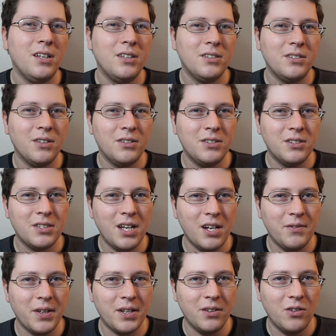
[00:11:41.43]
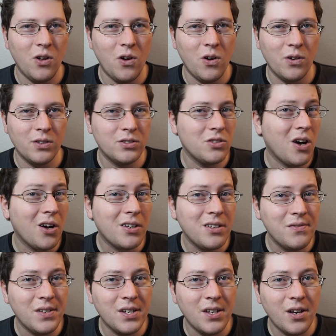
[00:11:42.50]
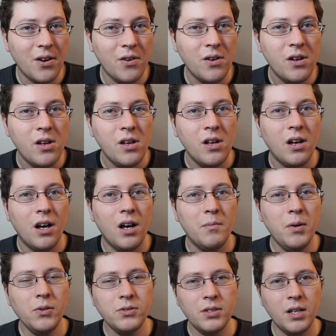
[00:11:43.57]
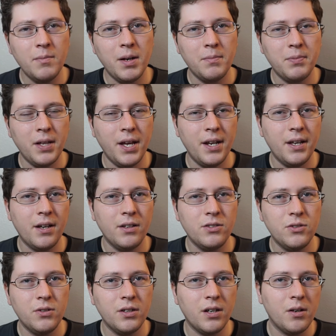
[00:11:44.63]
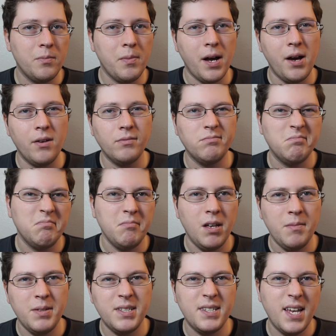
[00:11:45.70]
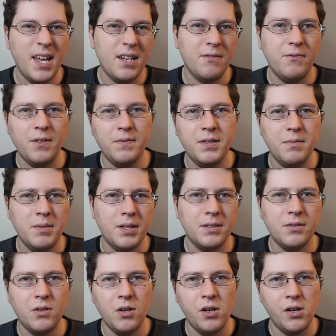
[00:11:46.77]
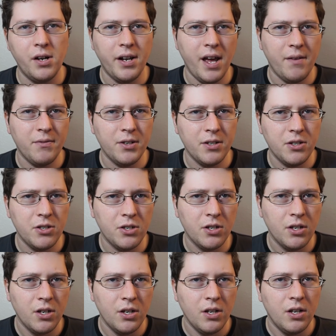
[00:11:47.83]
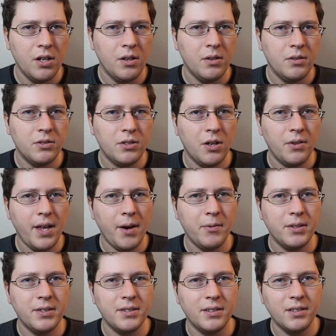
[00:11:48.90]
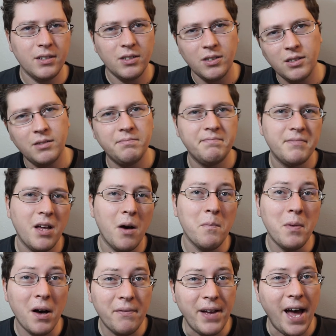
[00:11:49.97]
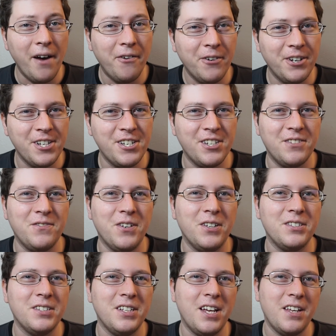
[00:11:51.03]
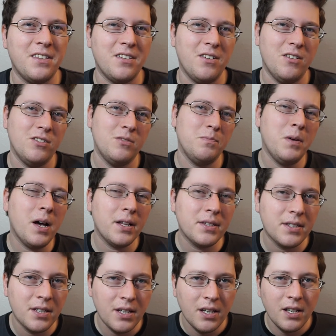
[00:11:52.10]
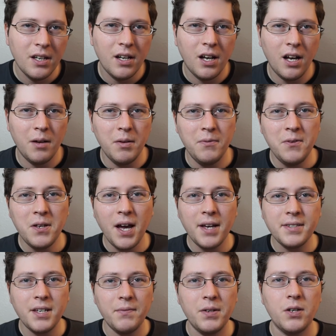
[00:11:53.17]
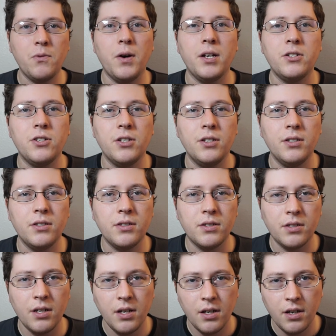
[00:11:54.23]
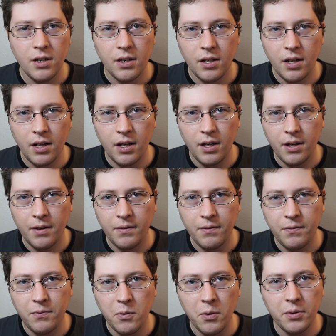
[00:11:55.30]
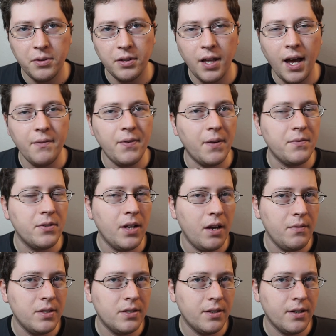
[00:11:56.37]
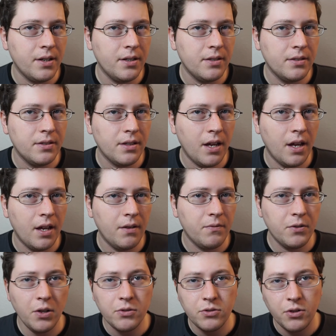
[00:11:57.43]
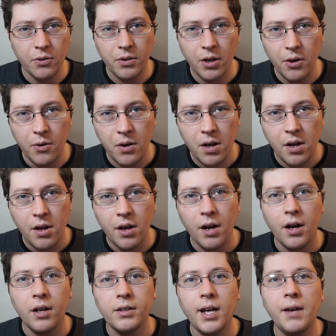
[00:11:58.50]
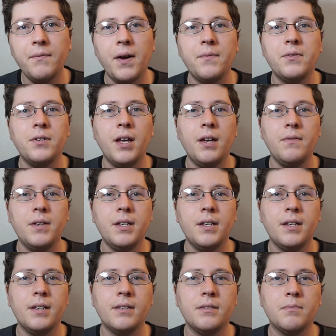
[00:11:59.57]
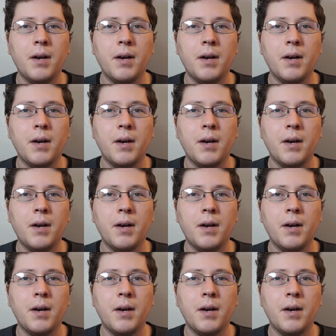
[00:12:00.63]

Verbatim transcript: so it's just kind of like a long talky video. Uh, most of them I'm planning on doing are about maybe ten to fifteen minutes long on average. So that one's a little above average as far as length goes. But um, if you guys have any questions uh, for the Life After Navy series, and for those who don't know, uh, Life After Navy is